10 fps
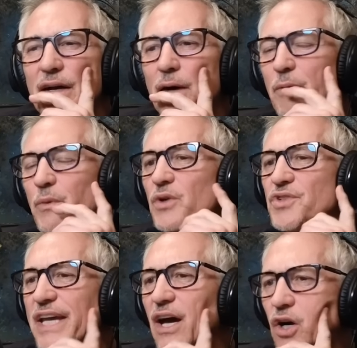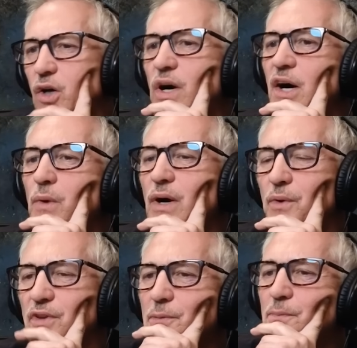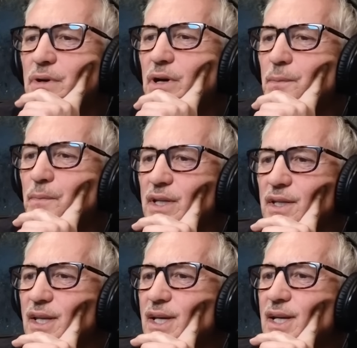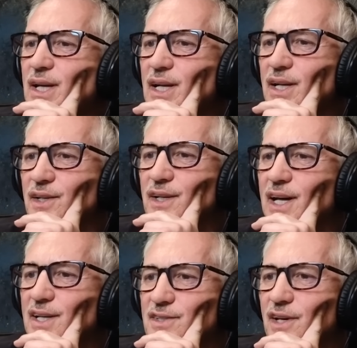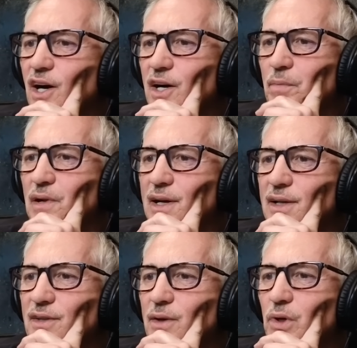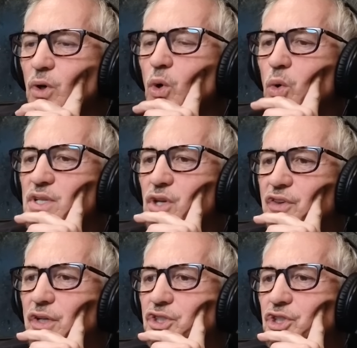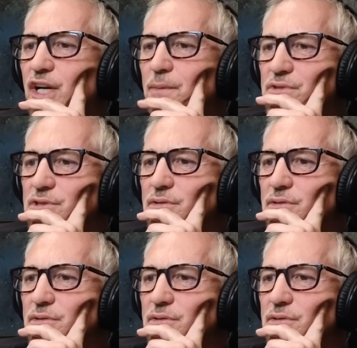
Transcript: I, mean, we used to get on quite well with them um, in the England days that I played. They were always on the trip. used